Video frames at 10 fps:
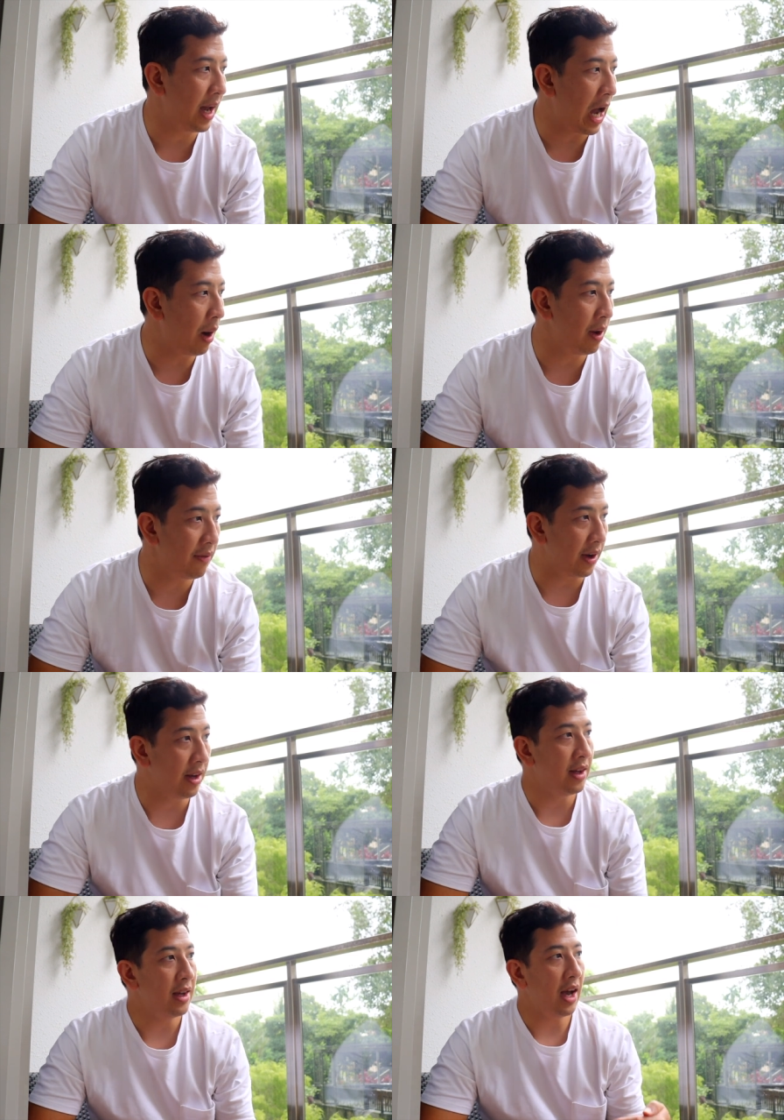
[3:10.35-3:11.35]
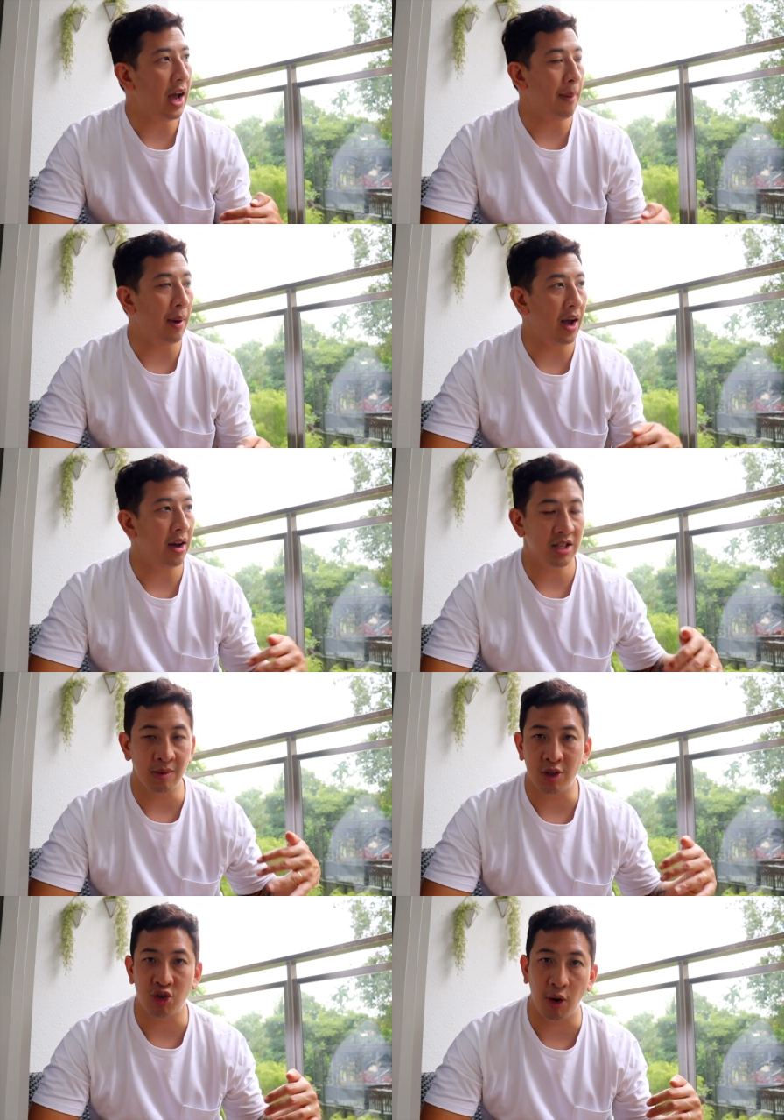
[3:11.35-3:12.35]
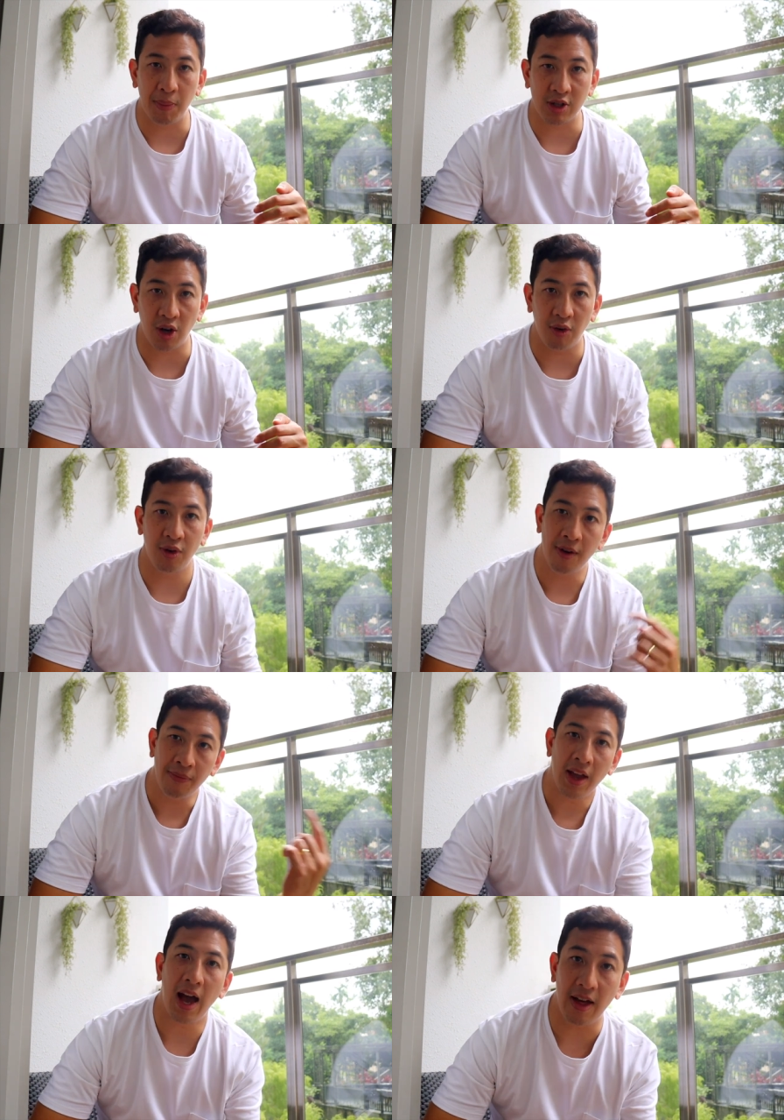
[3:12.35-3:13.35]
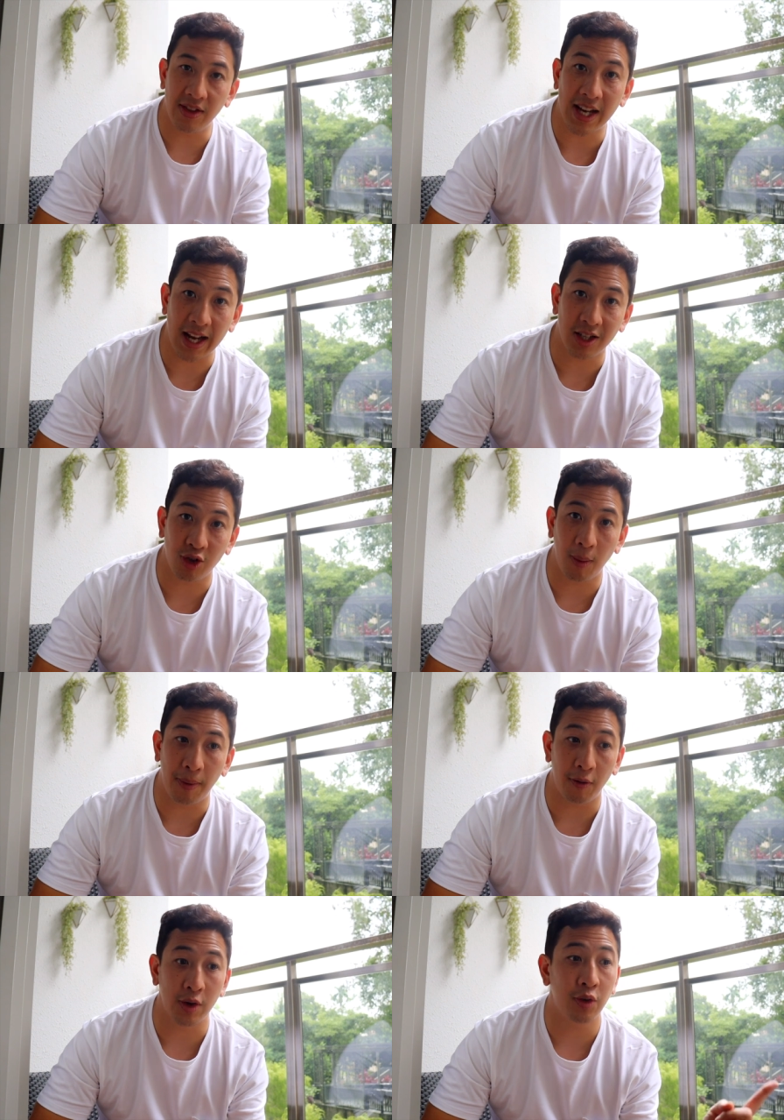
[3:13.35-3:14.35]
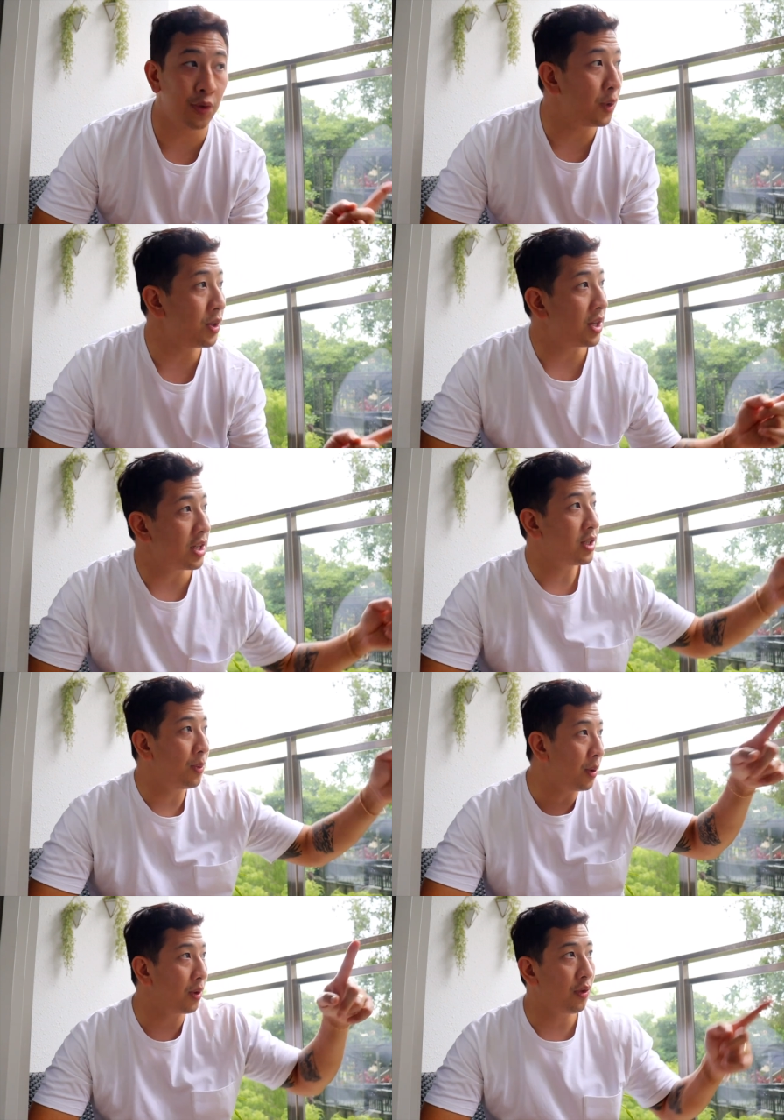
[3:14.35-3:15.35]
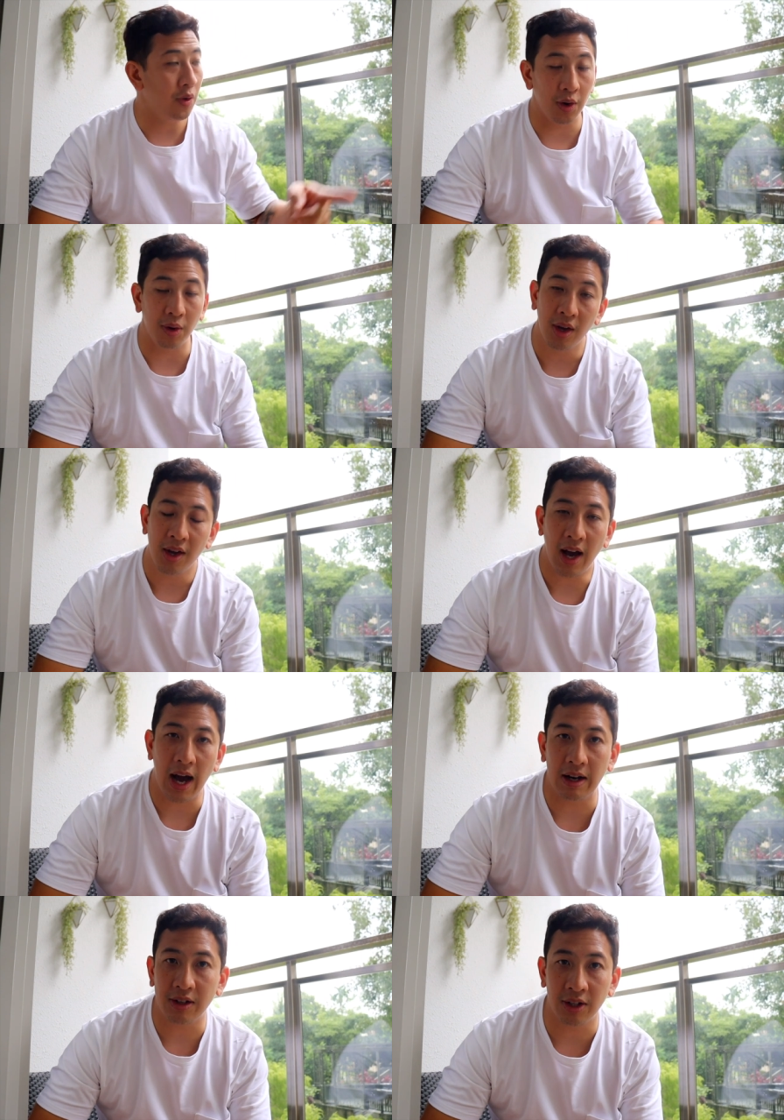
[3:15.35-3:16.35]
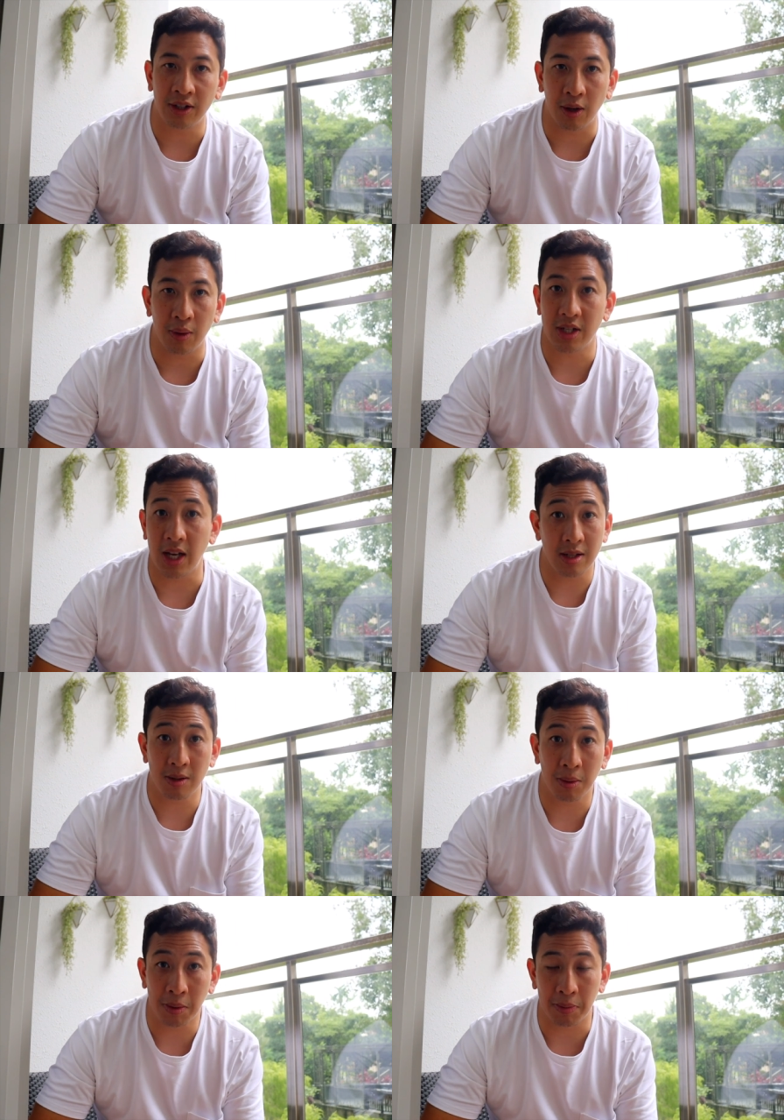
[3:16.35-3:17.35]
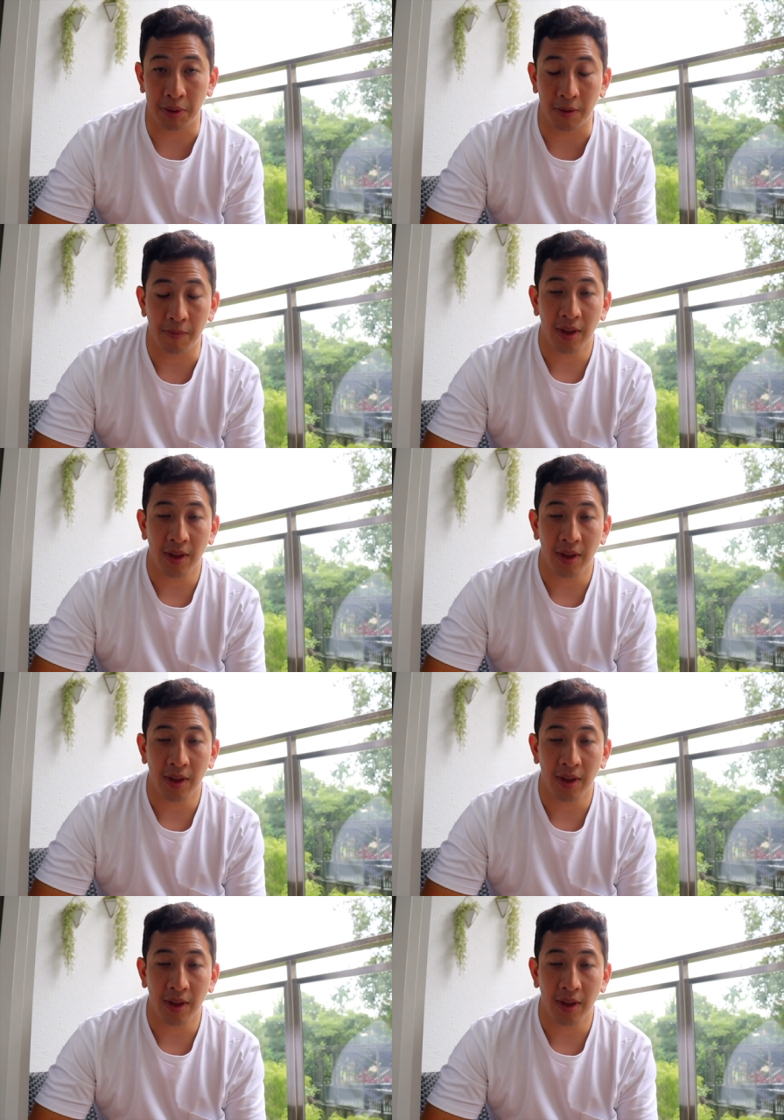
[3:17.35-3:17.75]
However, um, I asked them to drop us off at the taxi drop-off, which forced us to walk through our condo, which has a swimming pool.